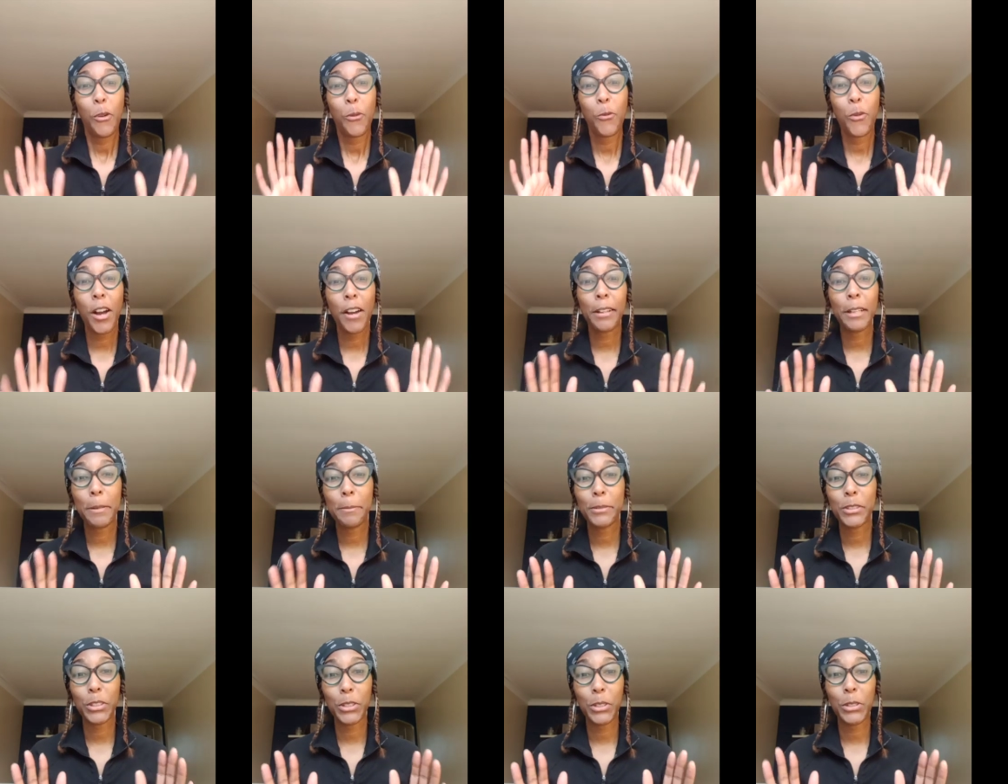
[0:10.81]

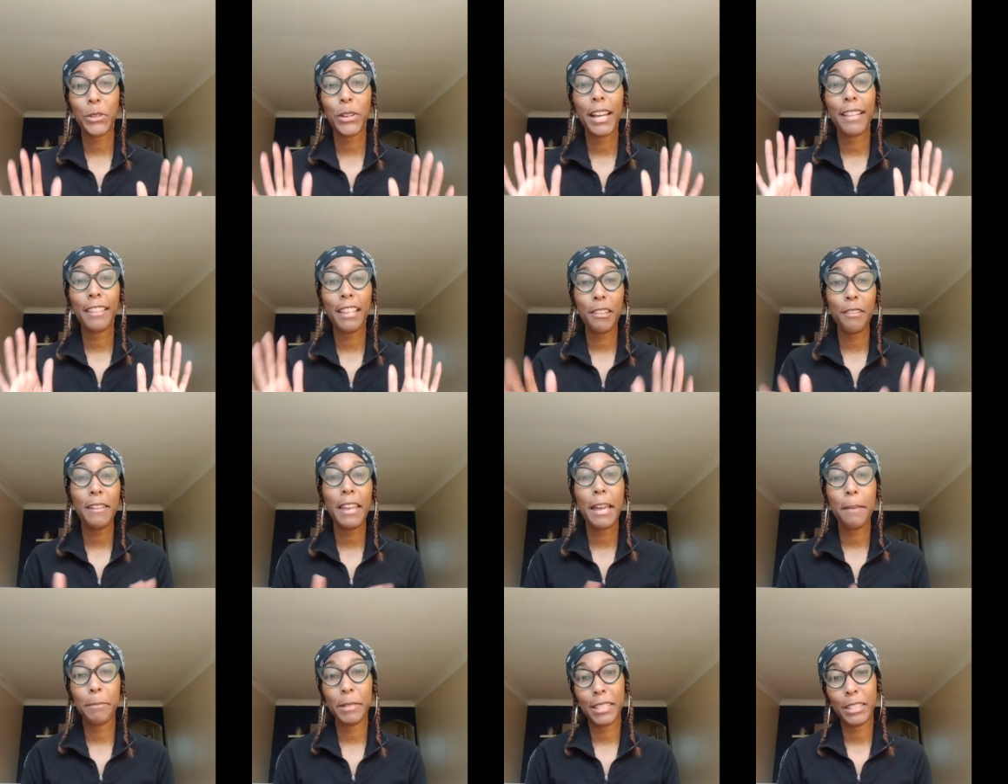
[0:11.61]
Welcome to another
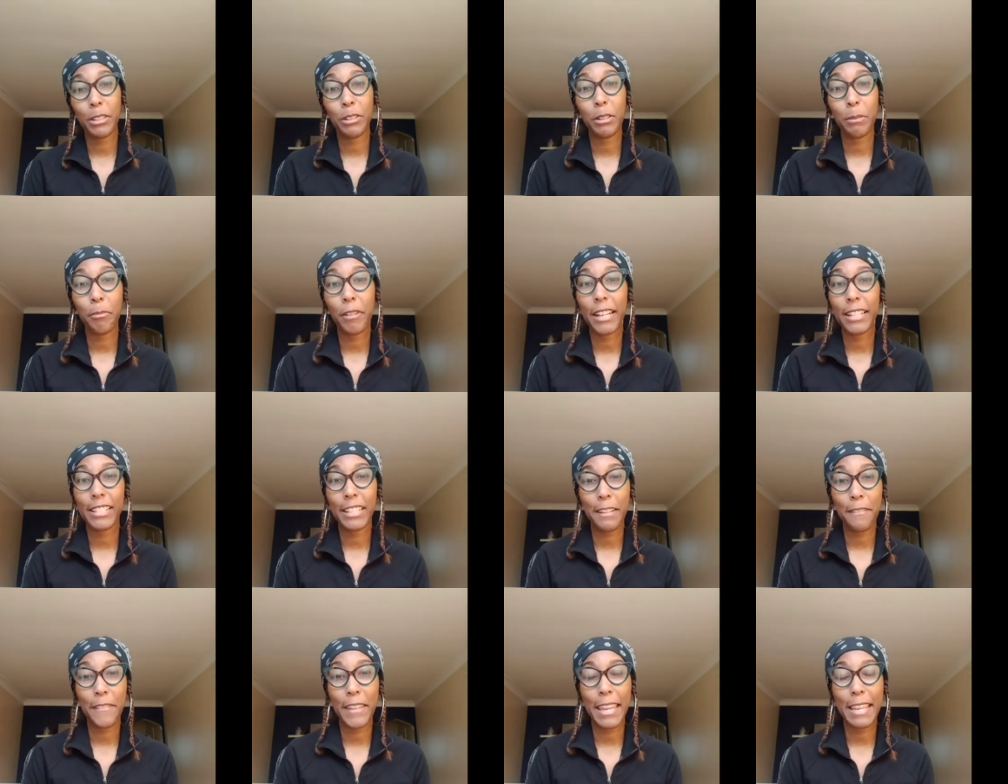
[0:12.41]
episode of
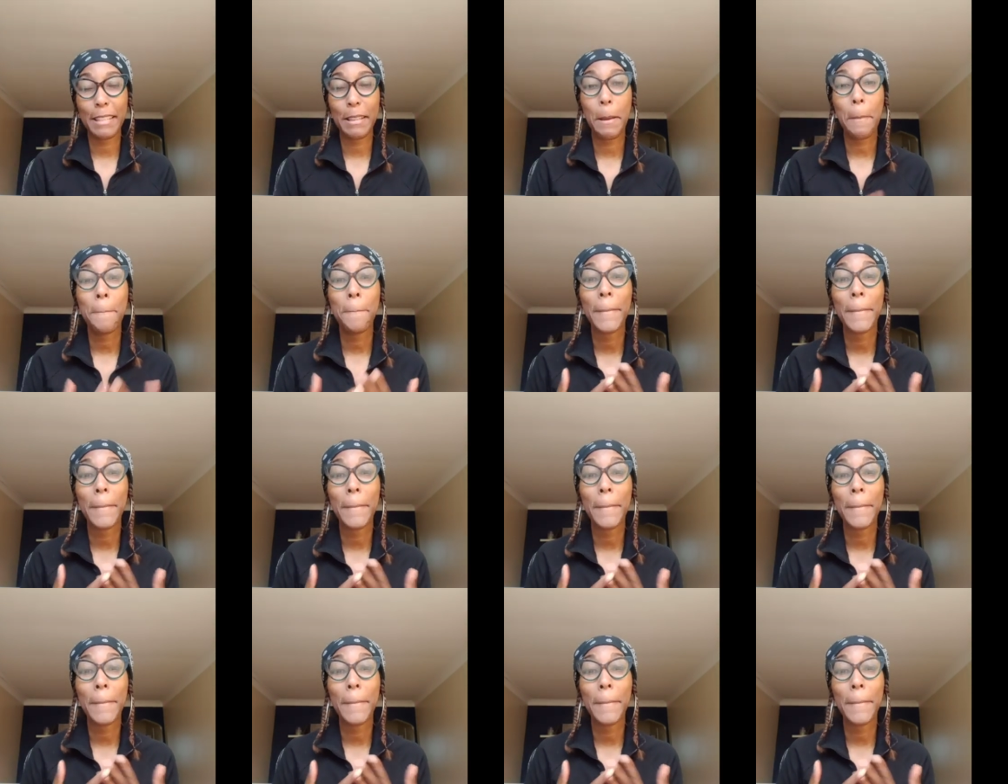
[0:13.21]
Project Faith.